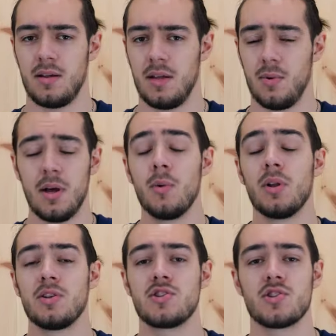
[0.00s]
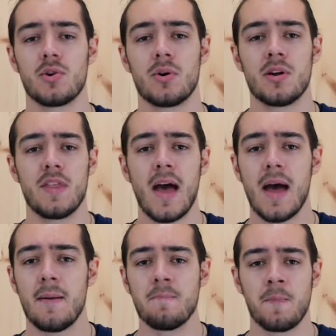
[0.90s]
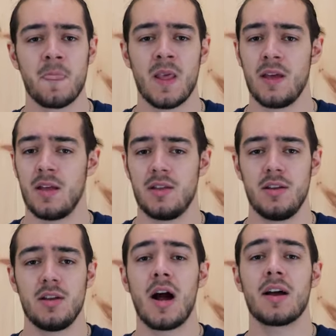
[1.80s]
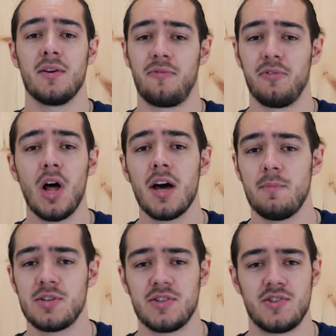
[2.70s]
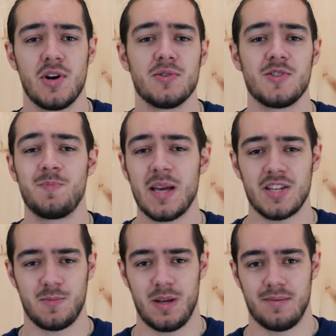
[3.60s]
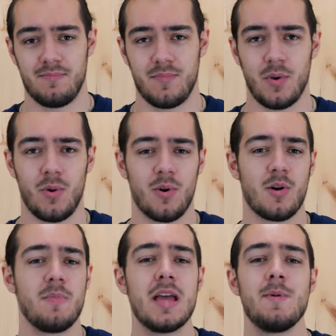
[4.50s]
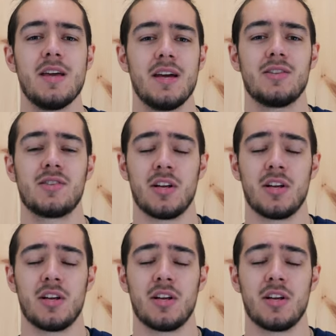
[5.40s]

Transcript: it will ensure that you're not gonna flood Mrs. Jones's basement, or maybe it's